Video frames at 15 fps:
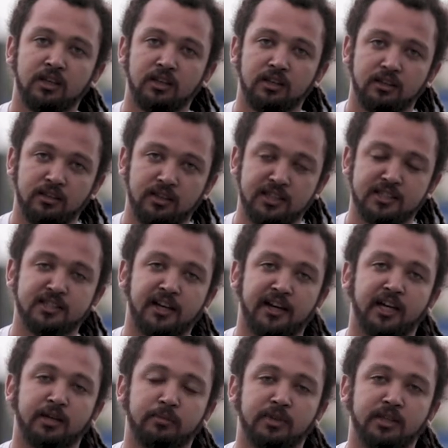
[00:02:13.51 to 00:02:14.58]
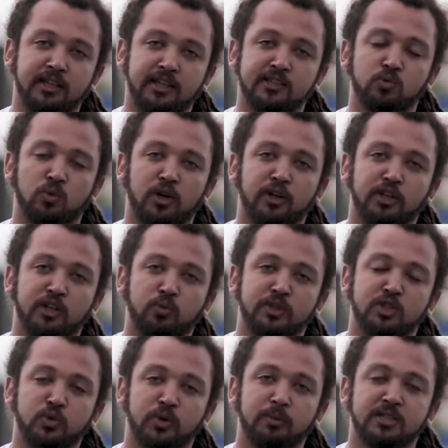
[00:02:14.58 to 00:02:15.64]
This time is one in which we
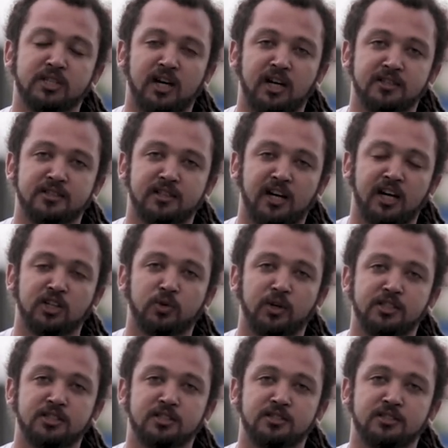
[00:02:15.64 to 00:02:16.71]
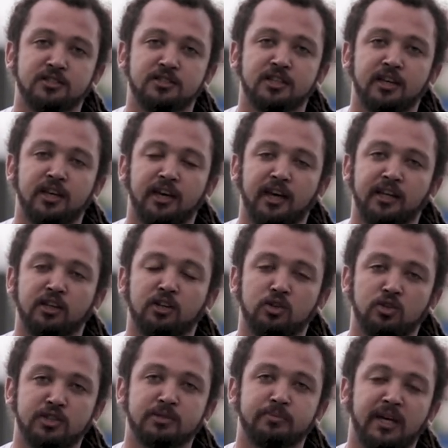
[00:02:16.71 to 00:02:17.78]
must ask the hard questions and include as
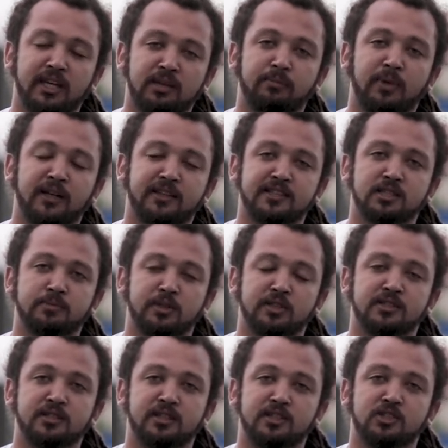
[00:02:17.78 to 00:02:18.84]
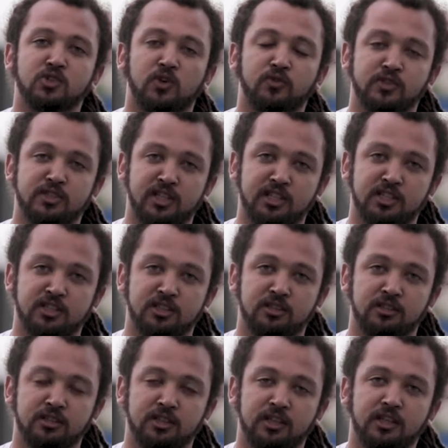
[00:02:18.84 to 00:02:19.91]
many participants in this conversation.
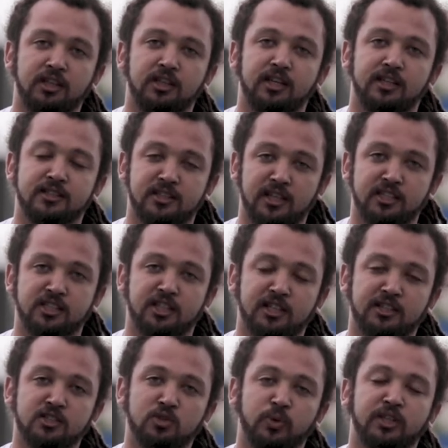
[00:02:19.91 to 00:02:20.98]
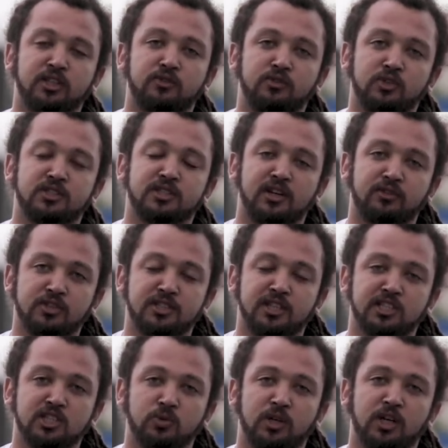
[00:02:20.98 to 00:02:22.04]
In Seychelles, we interviewed several
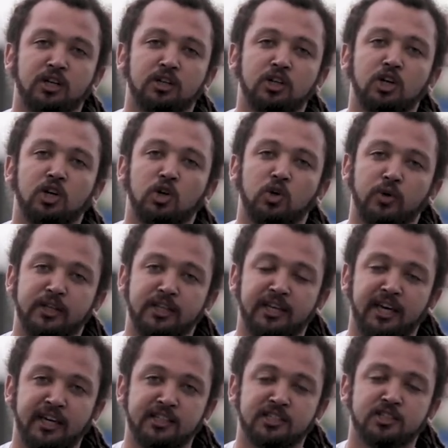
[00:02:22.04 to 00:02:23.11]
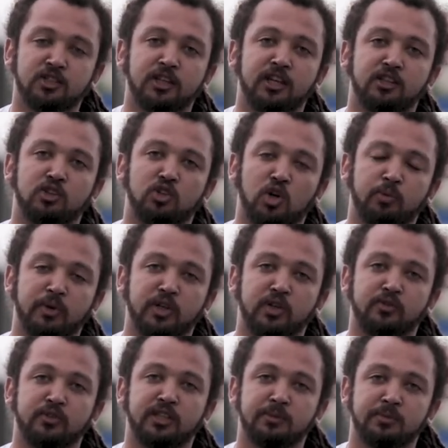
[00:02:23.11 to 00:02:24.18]
Seychellois who are engaged in the topic of
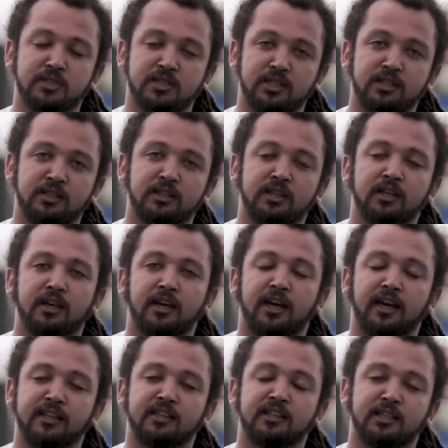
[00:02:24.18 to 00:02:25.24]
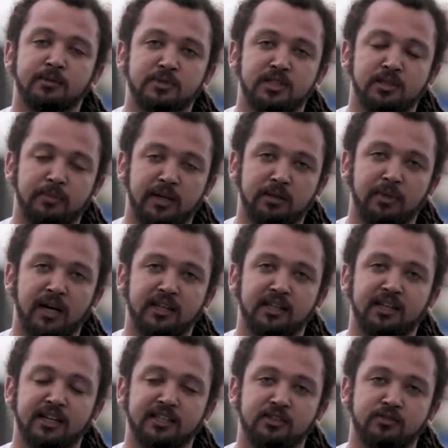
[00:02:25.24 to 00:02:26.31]
deep sea and the deep seabed mining
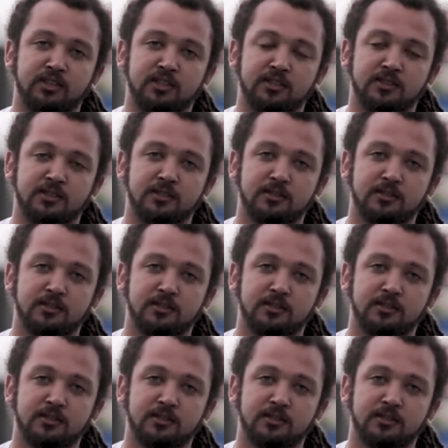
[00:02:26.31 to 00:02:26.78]
activities.